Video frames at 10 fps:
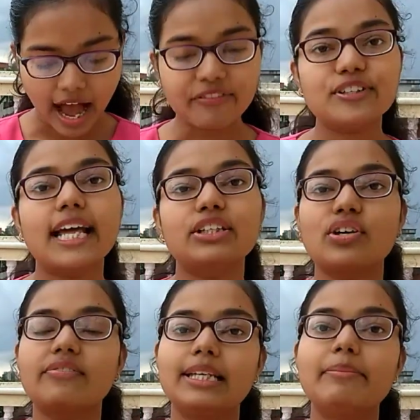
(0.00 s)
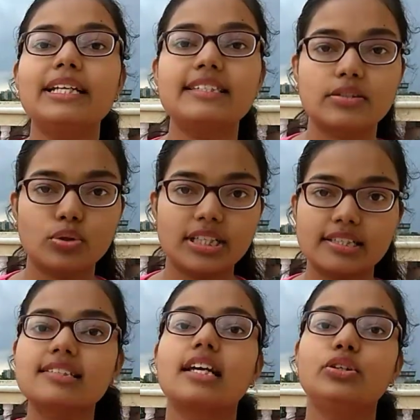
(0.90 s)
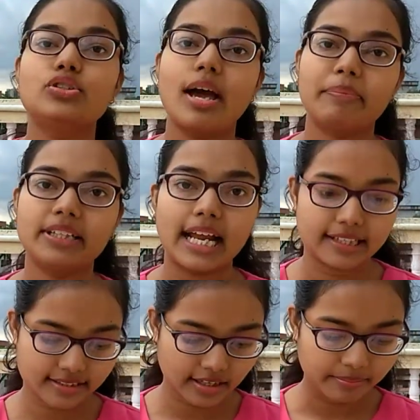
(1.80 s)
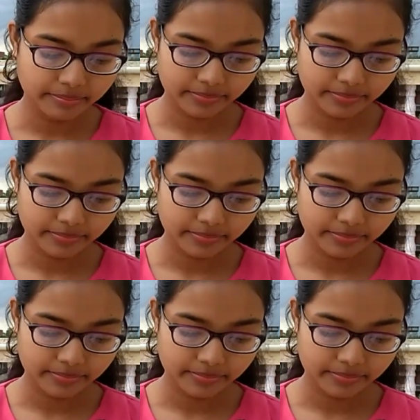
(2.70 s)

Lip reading: After that, you have limits. So this is the new chapter that has come.